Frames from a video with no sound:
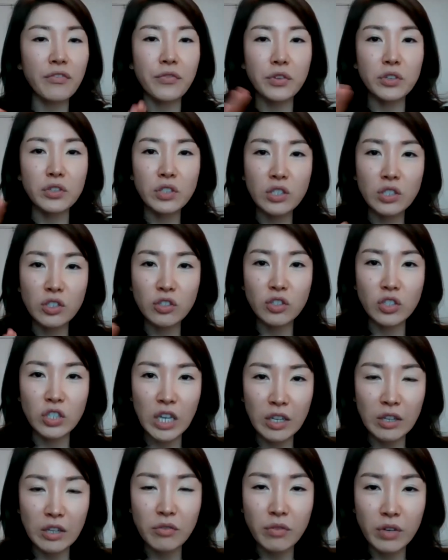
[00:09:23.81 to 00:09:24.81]
first
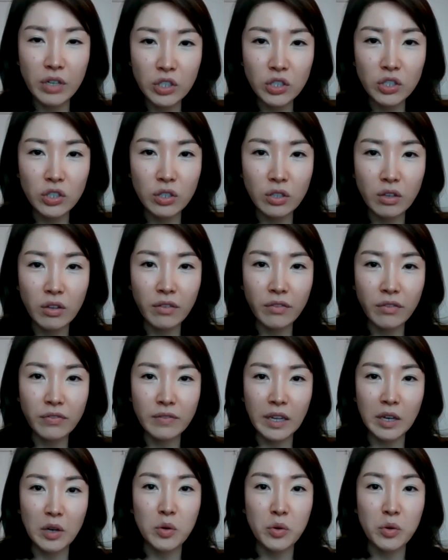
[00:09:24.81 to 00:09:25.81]
generation of
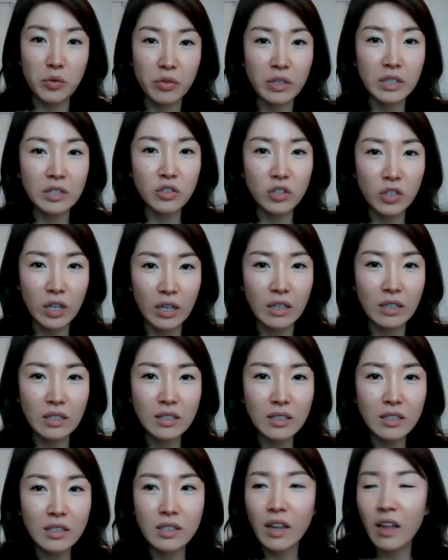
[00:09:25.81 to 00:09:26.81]
like korean
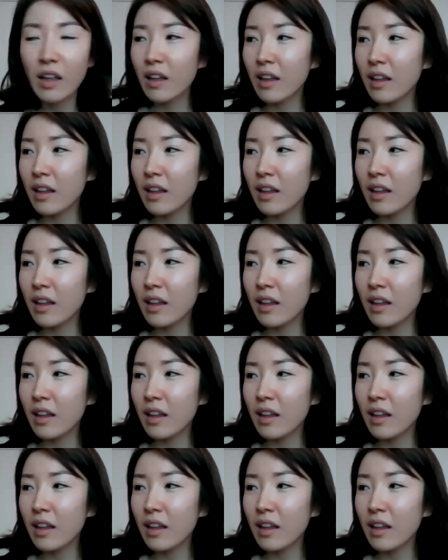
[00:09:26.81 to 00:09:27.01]
cellists